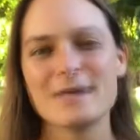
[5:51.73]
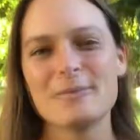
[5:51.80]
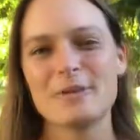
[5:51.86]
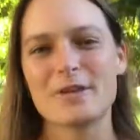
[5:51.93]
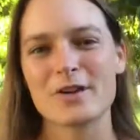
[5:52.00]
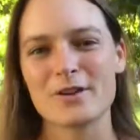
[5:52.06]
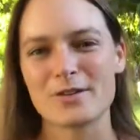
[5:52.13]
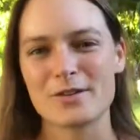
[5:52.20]

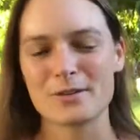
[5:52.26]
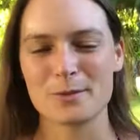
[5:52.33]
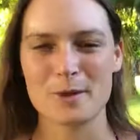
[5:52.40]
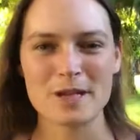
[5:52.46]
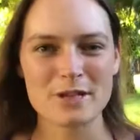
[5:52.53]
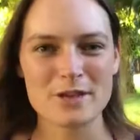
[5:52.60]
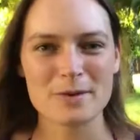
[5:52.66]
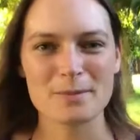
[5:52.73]
Because
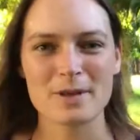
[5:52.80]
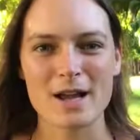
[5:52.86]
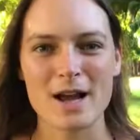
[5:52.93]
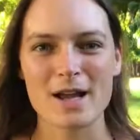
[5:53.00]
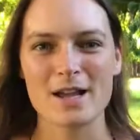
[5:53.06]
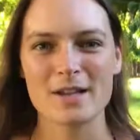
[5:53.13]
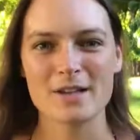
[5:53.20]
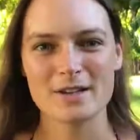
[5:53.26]
when you
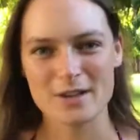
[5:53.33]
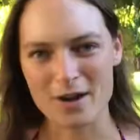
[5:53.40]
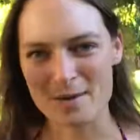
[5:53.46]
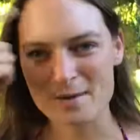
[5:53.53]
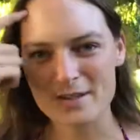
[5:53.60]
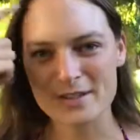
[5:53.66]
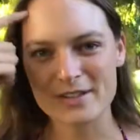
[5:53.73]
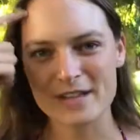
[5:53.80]
apply
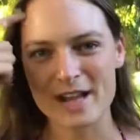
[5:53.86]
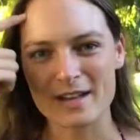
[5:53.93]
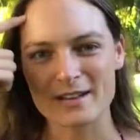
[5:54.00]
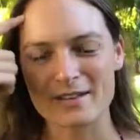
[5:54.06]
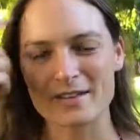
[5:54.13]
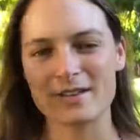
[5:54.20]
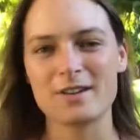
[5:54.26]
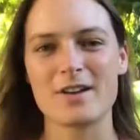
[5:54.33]
common
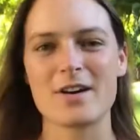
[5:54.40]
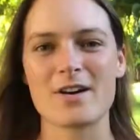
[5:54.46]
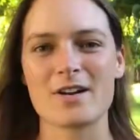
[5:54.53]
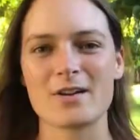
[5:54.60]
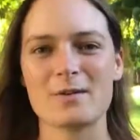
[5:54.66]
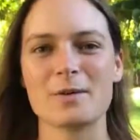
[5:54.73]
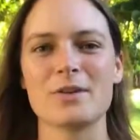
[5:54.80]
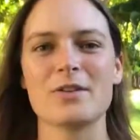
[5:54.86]
sense
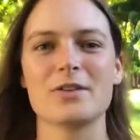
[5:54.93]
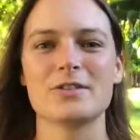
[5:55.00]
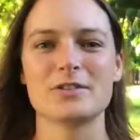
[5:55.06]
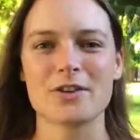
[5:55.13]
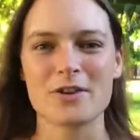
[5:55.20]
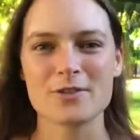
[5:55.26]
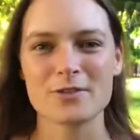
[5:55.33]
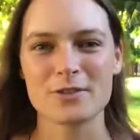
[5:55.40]
along with your
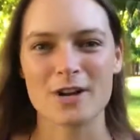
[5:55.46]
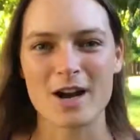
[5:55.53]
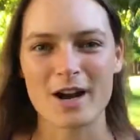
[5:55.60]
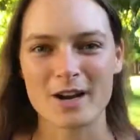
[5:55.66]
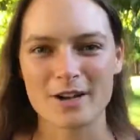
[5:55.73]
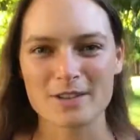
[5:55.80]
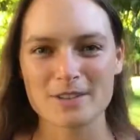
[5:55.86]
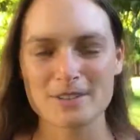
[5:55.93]
joyful
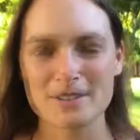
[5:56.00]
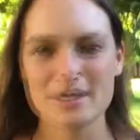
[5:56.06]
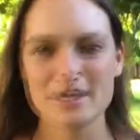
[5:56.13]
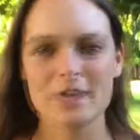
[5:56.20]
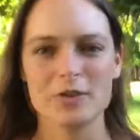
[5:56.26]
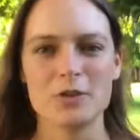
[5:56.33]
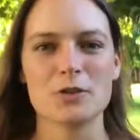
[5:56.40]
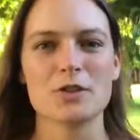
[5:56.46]
heart,
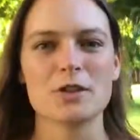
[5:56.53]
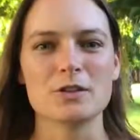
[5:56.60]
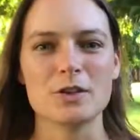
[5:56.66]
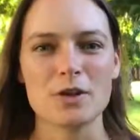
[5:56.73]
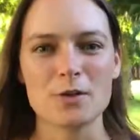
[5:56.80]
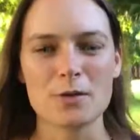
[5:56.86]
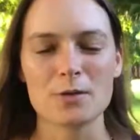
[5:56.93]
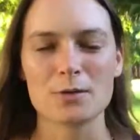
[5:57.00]
you can
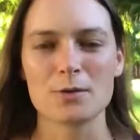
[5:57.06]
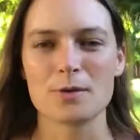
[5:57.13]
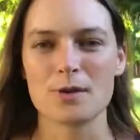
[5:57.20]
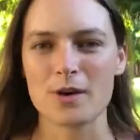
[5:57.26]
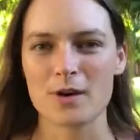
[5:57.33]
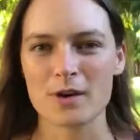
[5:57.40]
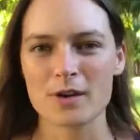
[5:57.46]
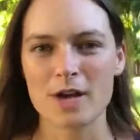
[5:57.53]
go through
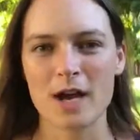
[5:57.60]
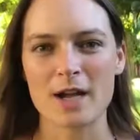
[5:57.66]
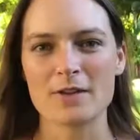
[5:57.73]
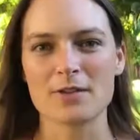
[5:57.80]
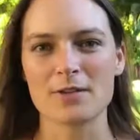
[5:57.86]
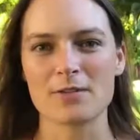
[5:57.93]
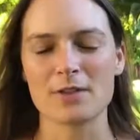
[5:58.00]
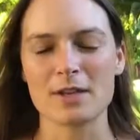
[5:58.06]
all kinds
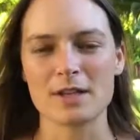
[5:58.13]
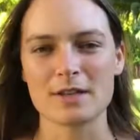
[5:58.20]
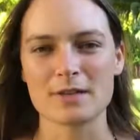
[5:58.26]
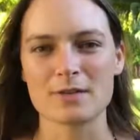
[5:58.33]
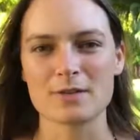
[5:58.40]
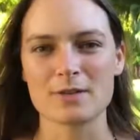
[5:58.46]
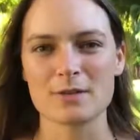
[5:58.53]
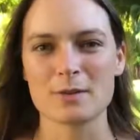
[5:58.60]
of
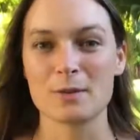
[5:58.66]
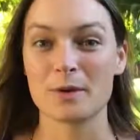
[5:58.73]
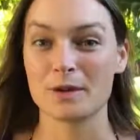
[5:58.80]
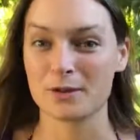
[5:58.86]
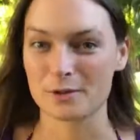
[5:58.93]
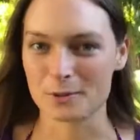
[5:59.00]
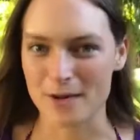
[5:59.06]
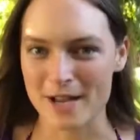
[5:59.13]
things
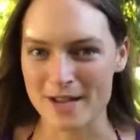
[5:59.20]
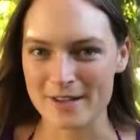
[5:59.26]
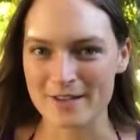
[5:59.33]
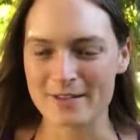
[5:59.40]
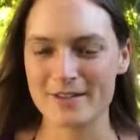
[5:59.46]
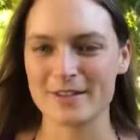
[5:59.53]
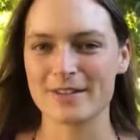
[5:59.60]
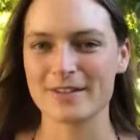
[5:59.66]
with
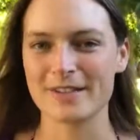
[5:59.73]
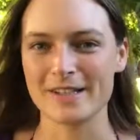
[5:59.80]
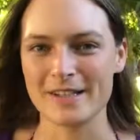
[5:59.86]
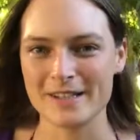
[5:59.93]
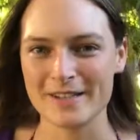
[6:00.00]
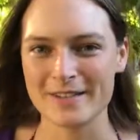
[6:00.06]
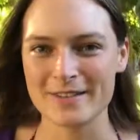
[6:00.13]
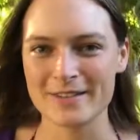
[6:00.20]
grace and
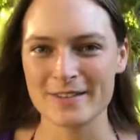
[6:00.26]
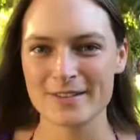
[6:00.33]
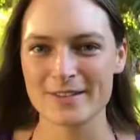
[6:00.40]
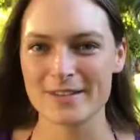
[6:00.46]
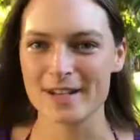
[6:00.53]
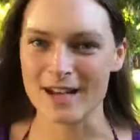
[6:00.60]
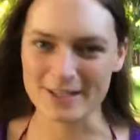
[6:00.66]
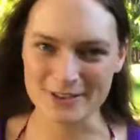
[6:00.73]
ease
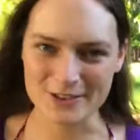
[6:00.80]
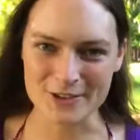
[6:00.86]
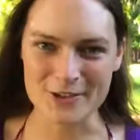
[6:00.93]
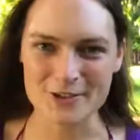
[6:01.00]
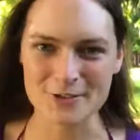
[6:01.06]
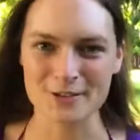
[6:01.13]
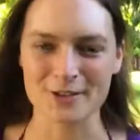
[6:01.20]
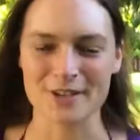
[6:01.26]
and
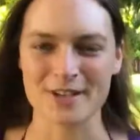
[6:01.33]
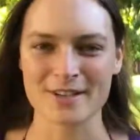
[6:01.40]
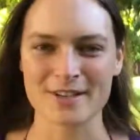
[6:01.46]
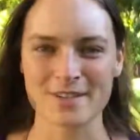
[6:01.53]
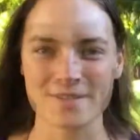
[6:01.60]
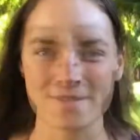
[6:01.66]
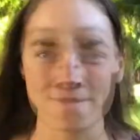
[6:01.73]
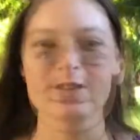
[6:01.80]
joyfulness.